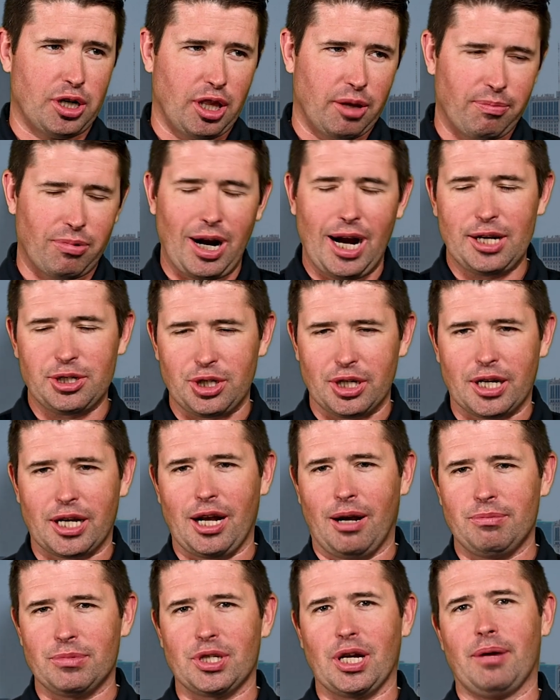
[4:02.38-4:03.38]
of the project
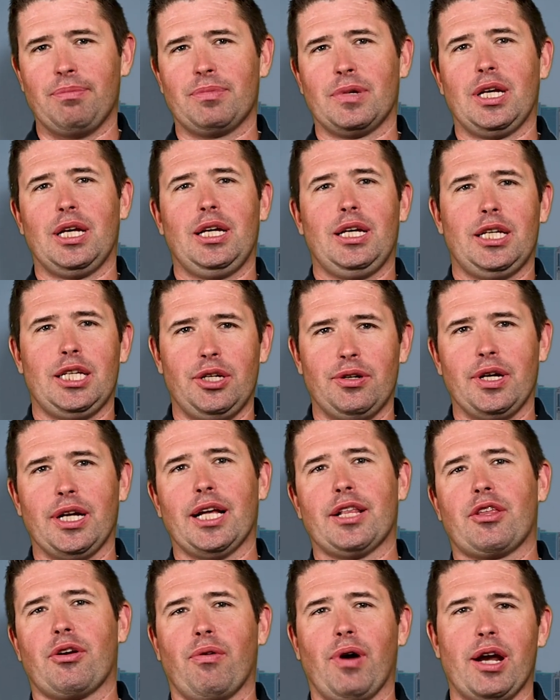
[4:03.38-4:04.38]
comes up, you can
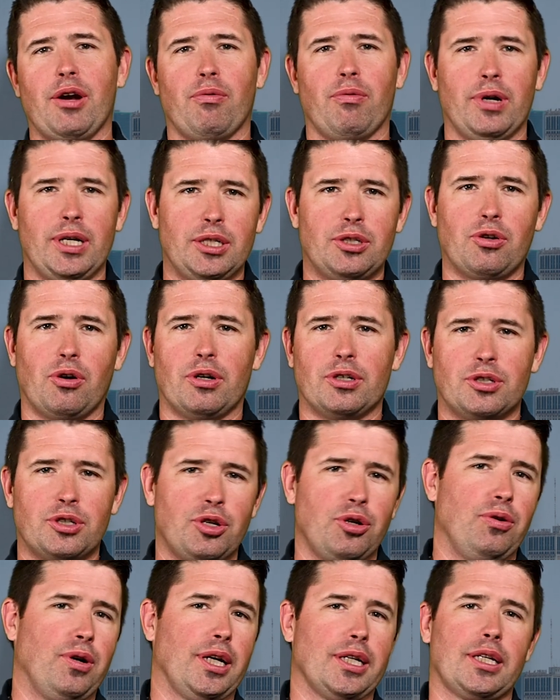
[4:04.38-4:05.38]
get the right resource
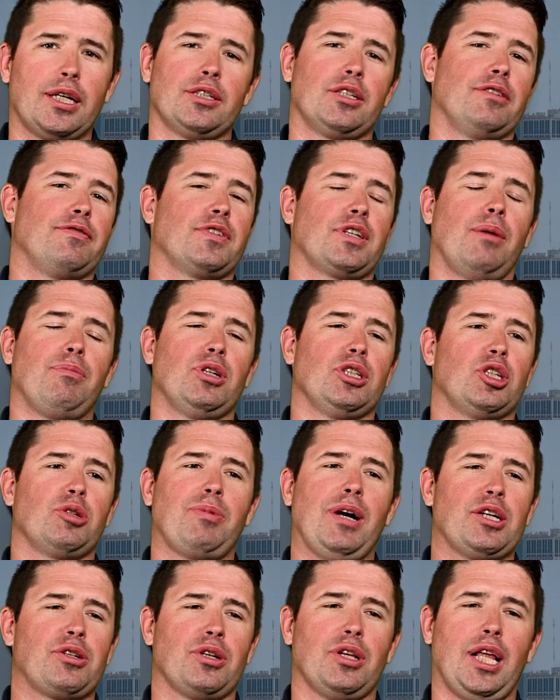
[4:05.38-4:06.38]
to it. Because if someone
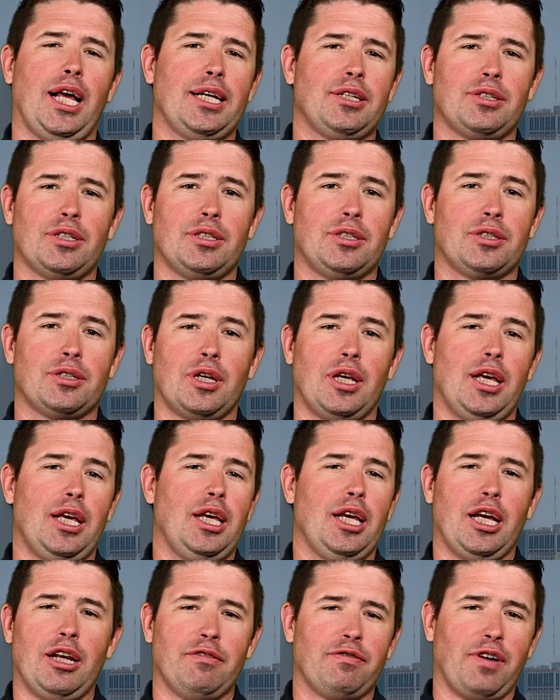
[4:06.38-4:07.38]
specializes
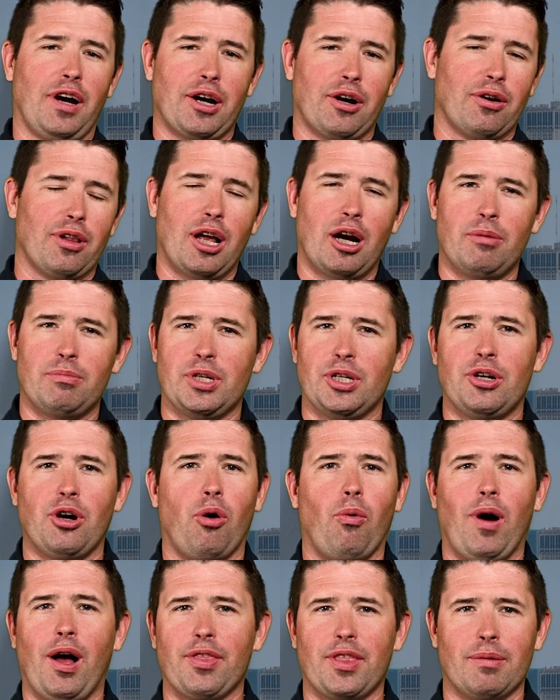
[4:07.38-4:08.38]
in fire alarm, you
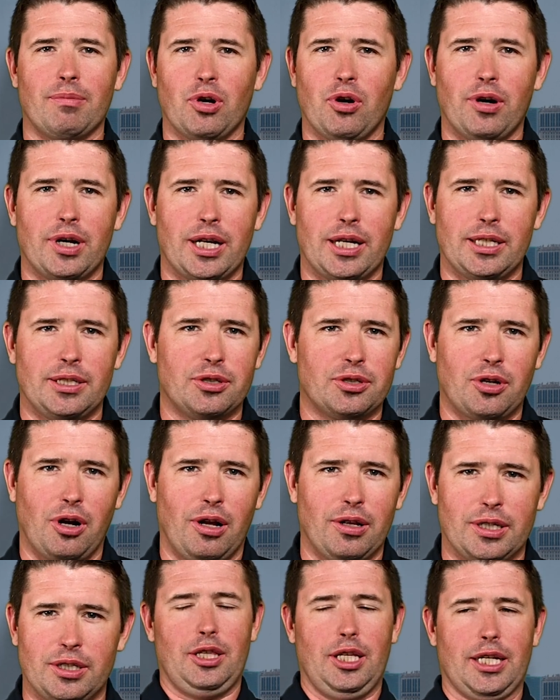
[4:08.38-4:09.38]
don't want them going and
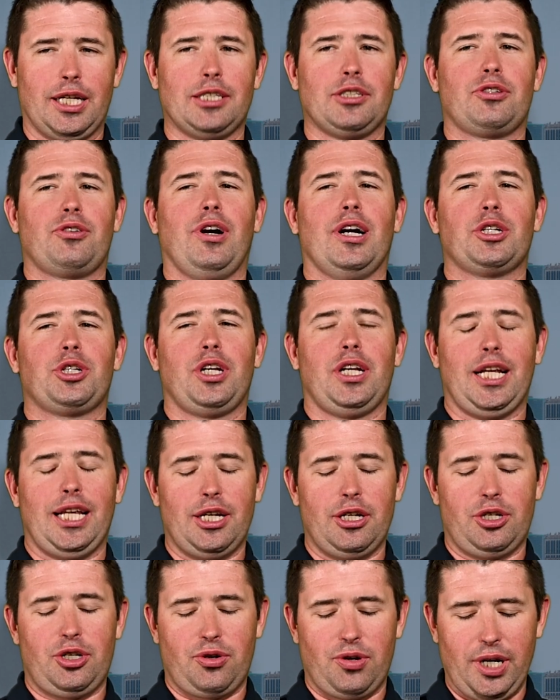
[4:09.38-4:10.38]
installing. The construction
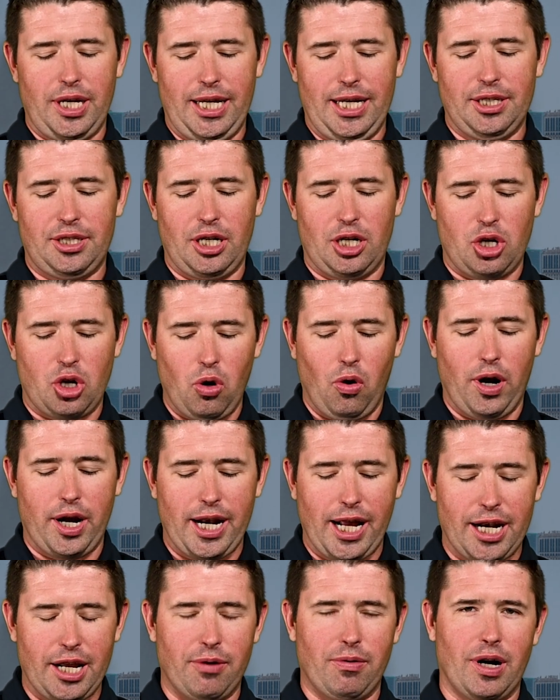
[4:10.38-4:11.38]
industry isn't going
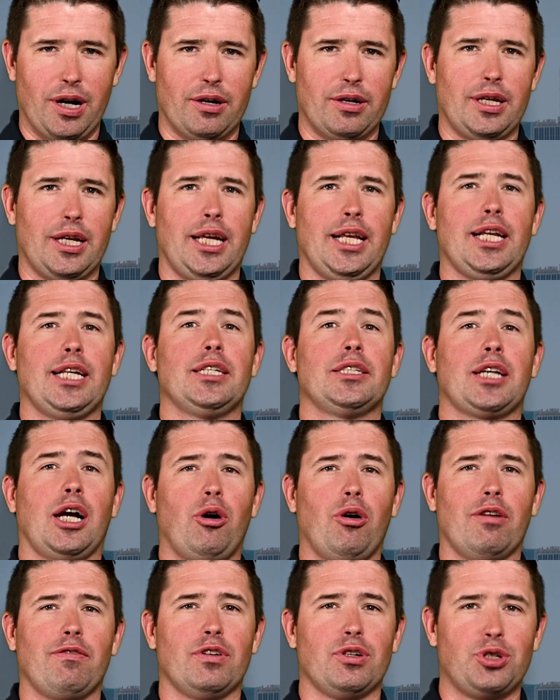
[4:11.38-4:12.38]
anywhere. It is,
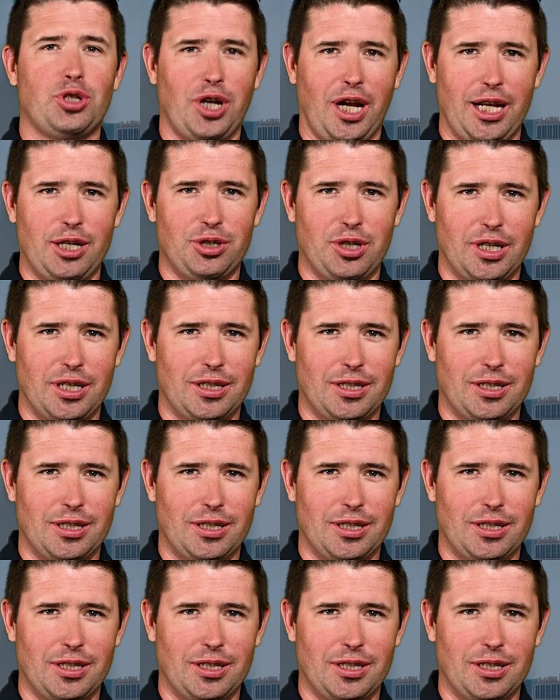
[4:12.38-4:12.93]
however, changing.